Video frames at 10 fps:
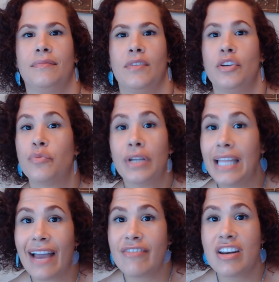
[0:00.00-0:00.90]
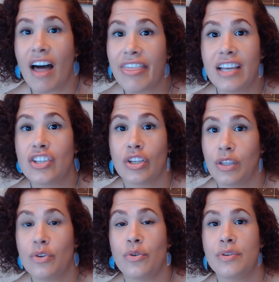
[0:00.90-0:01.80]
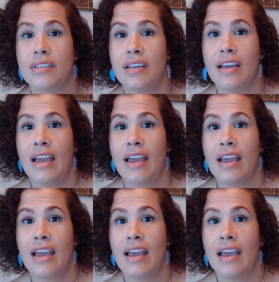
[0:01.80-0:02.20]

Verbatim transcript: You really have nothing to lose.